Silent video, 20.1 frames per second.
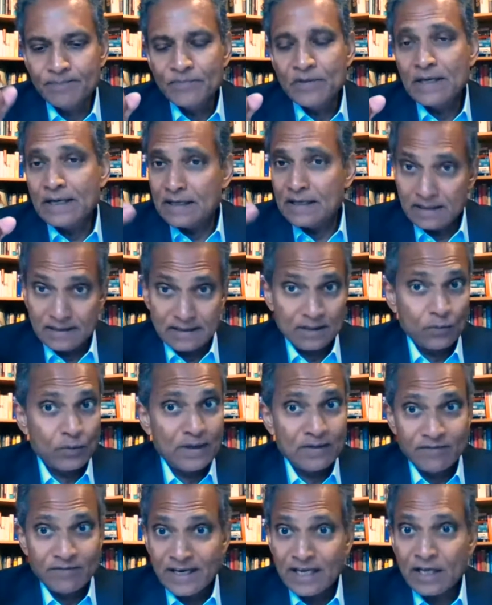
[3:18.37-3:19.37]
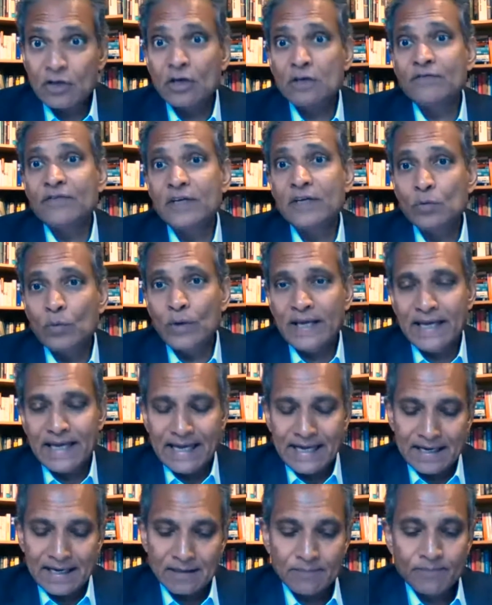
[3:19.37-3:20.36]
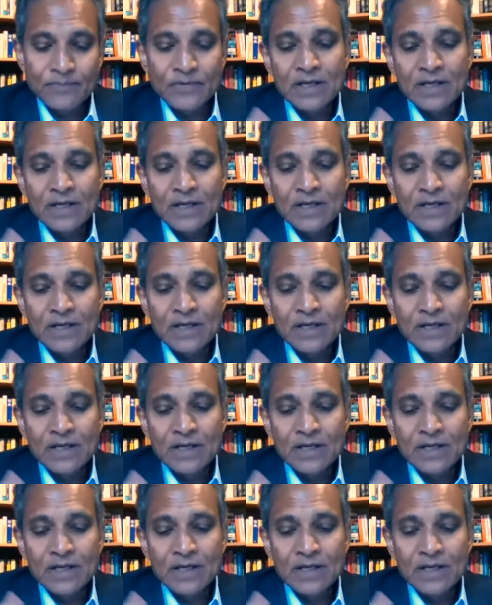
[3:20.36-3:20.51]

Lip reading: And I think we are very confident we can.